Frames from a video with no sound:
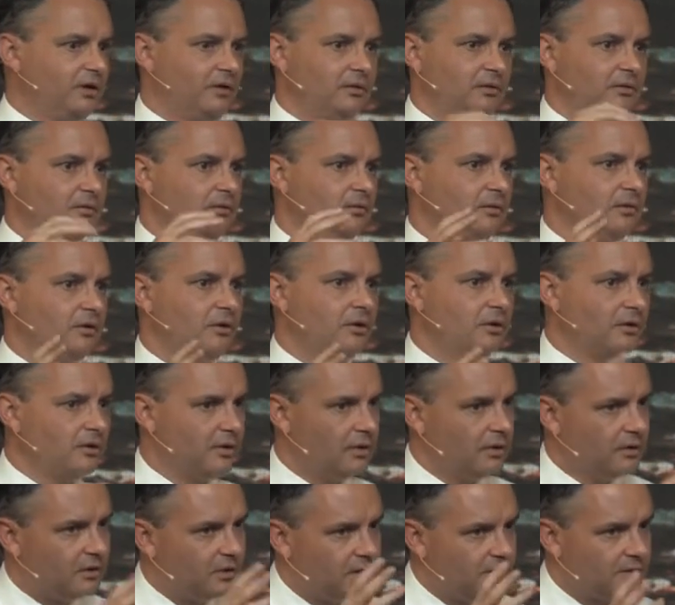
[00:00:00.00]
And, you know,
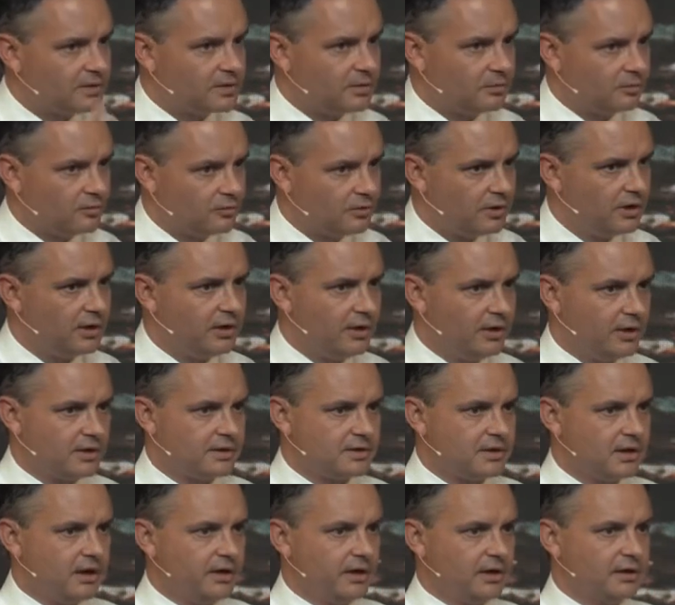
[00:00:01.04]
there's some really
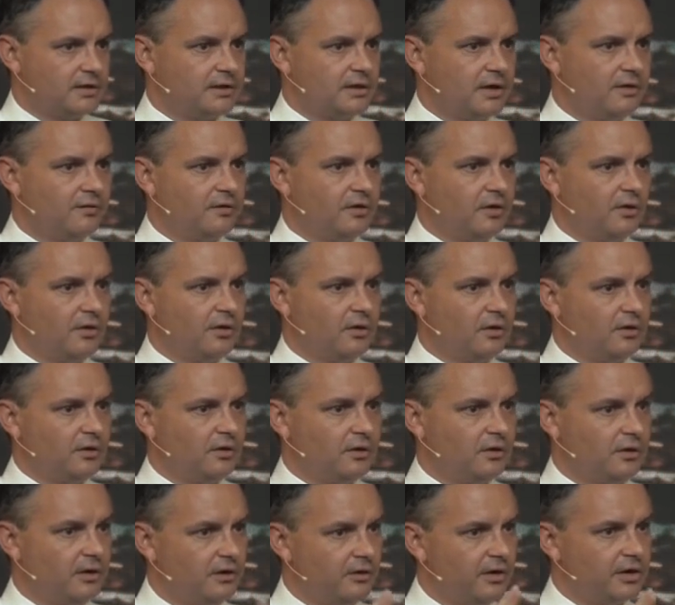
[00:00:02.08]
exciting stuff going on,
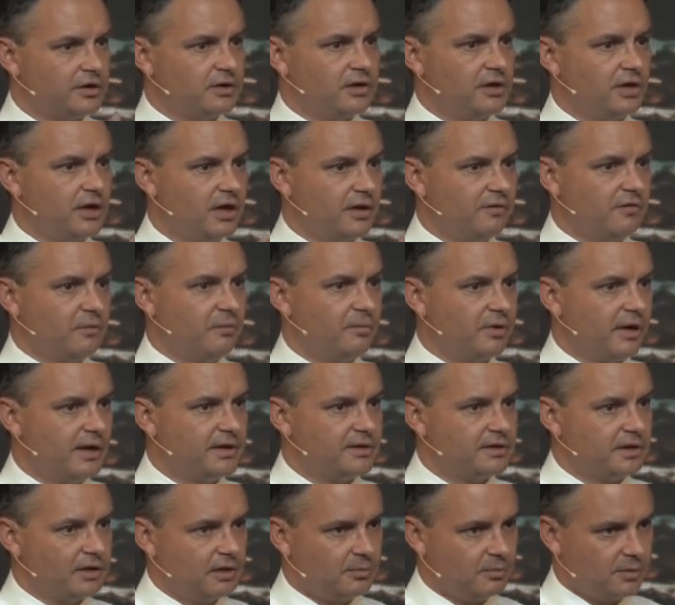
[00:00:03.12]
and they're actually kind of
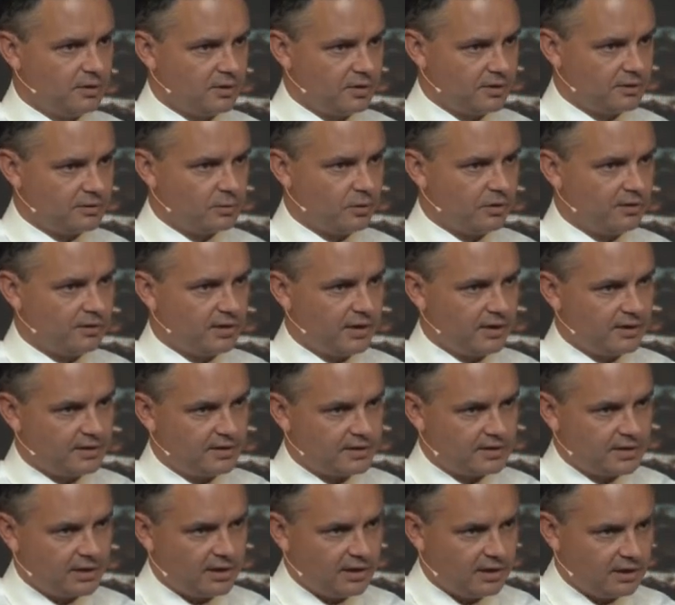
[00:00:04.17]
embracing it, because what they
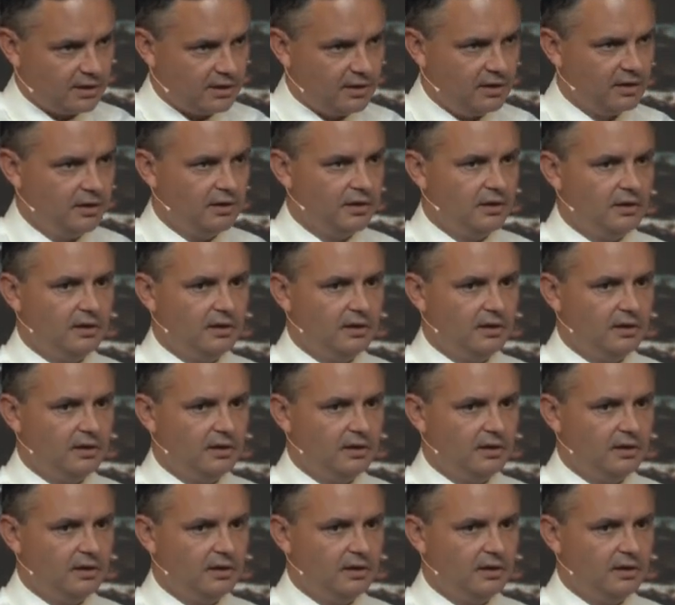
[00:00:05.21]
see